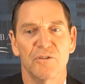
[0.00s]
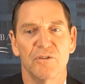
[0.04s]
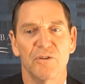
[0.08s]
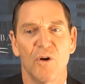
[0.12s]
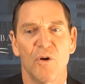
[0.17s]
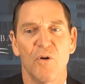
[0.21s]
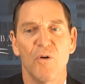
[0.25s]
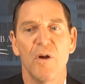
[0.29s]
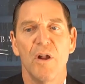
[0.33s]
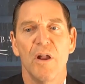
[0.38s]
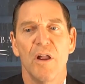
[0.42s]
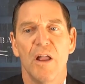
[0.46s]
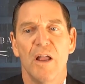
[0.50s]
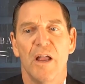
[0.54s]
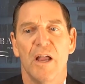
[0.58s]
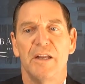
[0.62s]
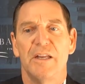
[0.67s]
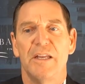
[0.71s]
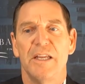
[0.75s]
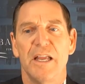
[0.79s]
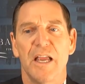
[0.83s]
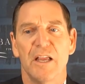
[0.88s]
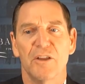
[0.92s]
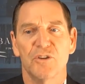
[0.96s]
So a
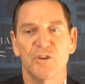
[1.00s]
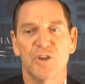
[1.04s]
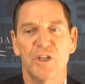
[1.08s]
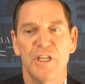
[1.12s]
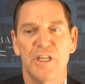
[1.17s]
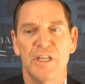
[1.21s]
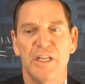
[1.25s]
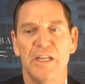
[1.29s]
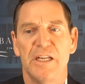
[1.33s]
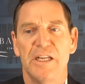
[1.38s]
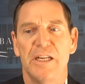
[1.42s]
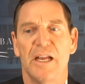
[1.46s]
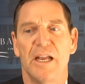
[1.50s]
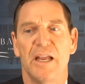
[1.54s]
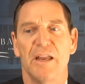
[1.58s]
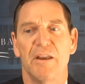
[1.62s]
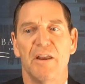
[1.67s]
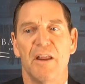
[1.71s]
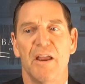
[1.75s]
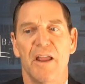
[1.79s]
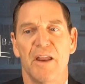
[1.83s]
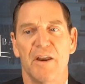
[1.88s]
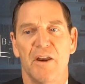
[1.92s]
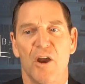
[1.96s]
DST
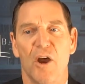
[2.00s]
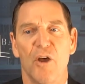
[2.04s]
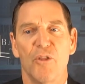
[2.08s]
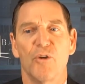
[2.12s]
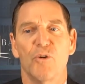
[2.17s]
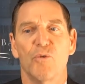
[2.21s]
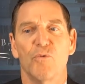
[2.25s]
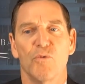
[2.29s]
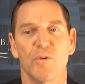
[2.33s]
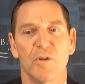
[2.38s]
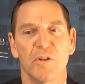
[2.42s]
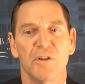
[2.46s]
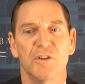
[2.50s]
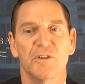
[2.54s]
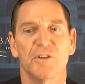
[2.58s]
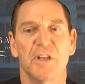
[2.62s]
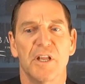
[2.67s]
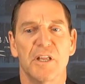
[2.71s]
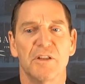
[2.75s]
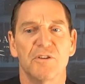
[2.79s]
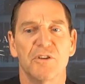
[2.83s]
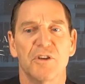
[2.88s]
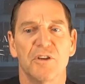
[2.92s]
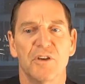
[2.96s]
and other real
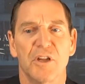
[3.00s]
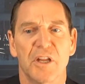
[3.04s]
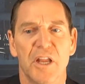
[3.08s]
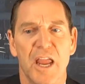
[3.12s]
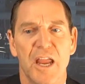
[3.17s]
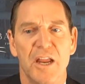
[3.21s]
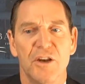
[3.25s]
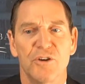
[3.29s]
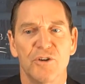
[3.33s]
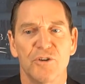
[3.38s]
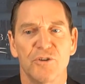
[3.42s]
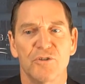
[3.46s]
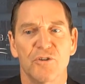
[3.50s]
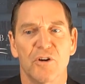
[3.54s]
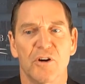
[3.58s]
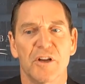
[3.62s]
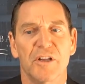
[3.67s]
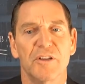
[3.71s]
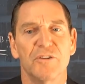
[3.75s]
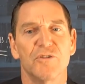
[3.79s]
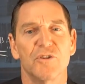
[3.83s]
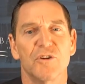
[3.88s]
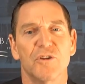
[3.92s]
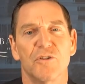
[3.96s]
estate syndications are
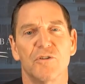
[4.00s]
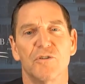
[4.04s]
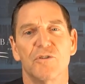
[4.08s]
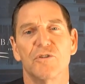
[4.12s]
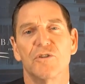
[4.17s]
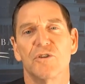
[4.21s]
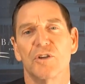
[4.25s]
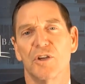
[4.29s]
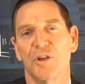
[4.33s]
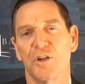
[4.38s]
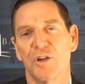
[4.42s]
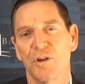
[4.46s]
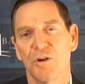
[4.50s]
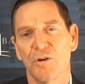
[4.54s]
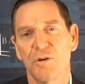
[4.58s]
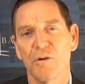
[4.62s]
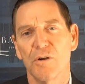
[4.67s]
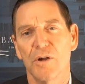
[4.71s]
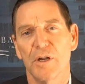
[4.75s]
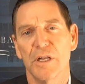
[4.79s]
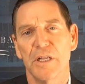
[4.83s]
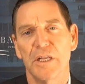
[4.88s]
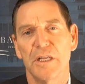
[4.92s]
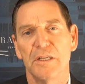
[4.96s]
considered
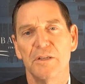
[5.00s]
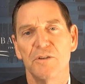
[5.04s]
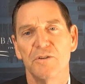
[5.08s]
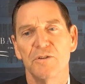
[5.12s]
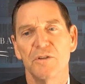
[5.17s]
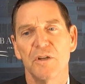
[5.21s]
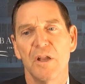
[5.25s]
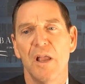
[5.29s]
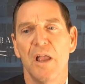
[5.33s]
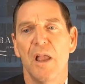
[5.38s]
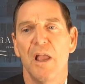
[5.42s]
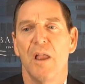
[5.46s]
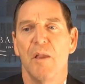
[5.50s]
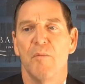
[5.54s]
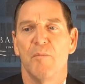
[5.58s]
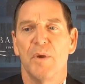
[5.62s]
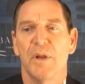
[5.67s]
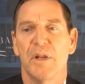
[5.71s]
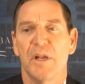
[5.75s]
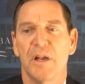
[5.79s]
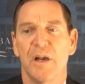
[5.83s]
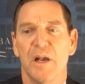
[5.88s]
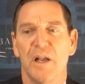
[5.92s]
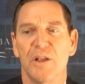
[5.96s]
securities
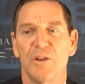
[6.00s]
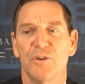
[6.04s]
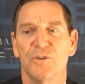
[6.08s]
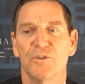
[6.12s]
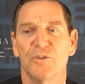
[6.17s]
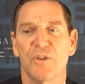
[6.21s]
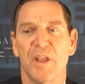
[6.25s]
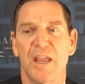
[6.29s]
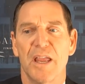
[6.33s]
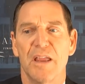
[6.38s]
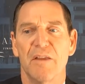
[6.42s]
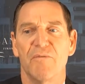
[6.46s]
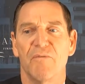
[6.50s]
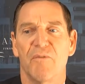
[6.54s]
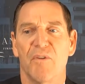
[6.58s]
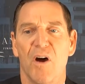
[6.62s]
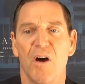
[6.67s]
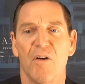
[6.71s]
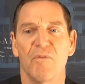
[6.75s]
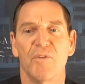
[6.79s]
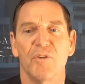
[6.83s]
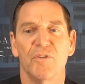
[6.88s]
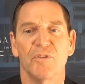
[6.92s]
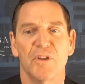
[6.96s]
because they
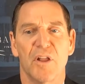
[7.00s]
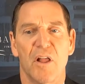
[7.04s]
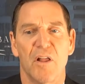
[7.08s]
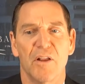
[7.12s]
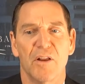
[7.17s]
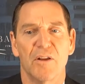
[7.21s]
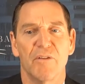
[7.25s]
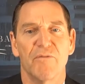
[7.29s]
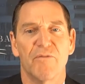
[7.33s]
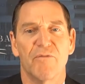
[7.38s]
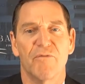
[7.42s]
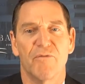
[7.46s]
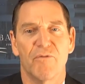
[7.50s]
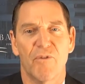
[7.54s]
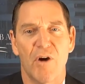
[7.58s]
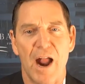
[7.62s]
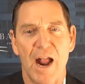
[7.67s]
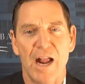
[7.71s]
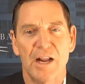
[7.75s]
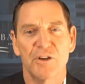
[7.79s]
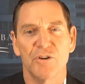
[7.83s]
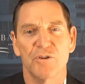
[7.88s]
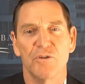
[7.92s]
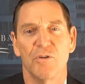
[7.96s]
involve the selling of
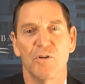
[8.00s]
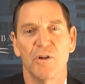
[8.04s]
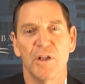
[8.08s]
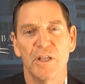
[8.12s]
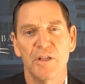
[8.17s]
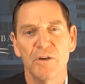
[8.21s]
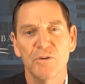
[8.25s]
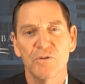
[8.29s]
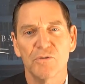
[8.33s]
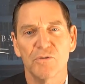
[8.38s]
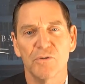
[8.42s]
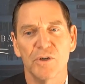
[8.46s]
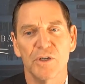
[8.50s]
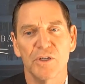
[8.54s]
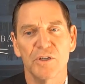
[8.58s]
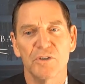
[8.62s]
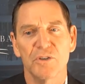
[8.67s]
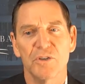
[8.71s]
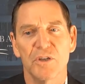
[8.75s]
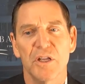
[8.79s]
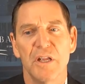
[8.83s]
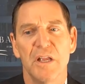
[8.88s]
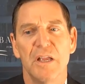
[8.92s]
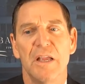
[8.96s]
fractional
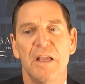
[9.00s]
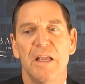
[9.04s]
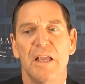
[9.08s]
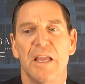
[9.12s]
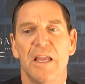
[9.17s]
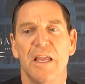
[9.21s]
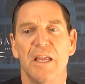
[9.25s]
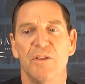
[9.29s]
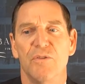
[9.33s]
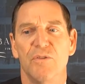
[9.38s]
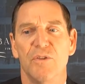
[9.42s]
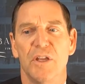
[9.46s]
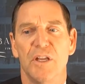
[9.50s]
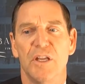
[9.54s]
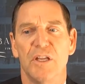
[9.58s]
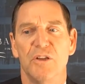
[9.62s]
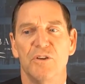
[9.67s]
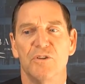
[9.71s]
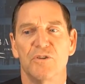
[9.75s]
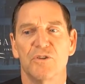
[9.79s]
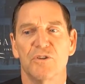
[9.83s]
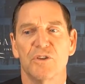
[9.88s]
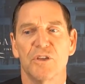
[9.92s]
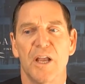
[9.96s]
interest in
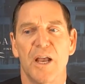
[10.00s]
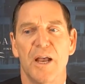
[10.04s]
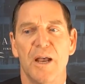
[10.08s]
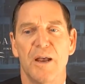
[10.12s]
these